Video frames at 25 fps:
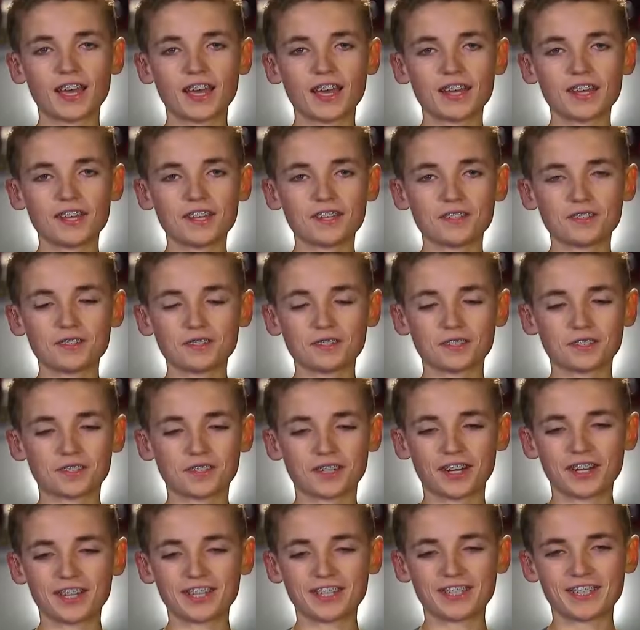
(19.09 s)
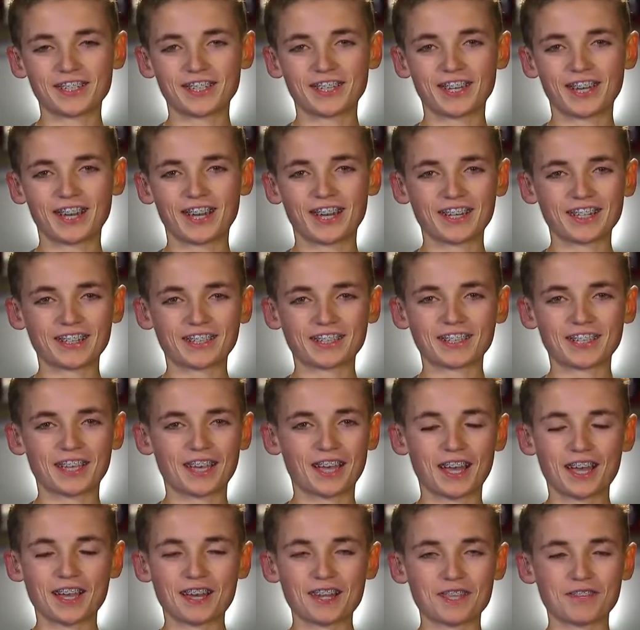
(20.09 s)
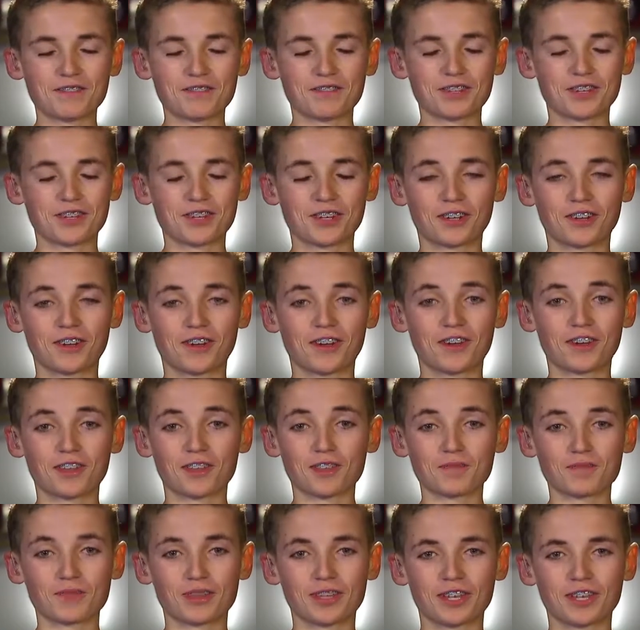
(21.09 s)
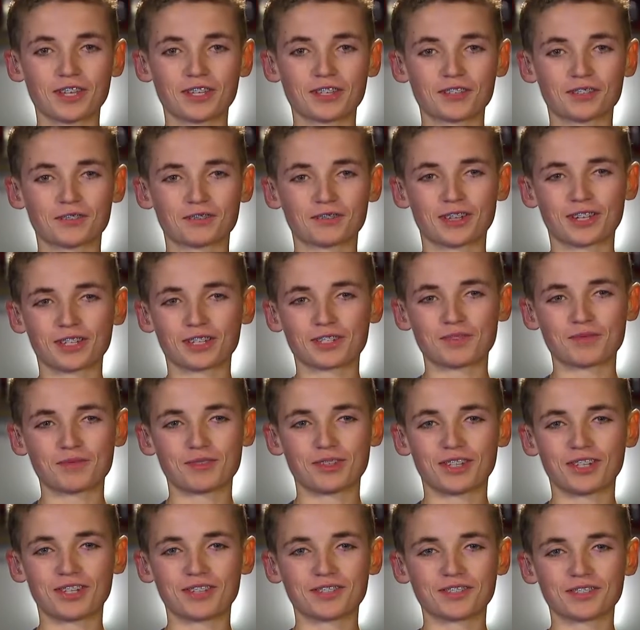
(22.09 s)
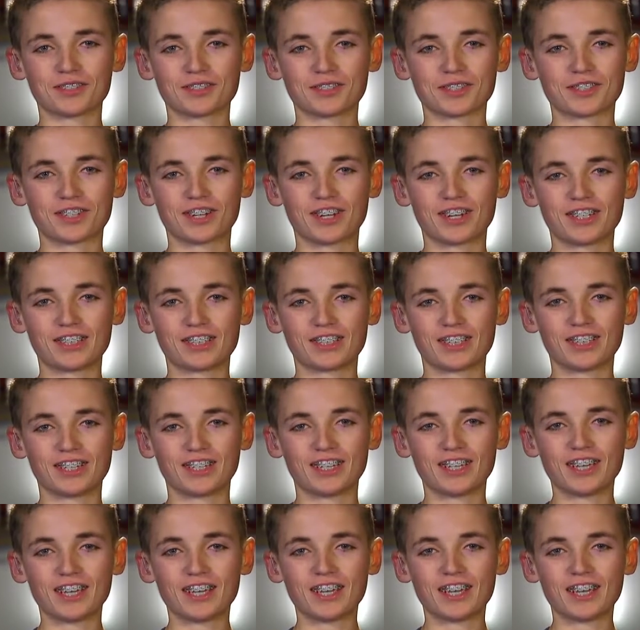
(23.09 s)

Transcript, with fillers: I know, it was crazy. I just, I didn't even know. All the media just rushed me and it was crazy.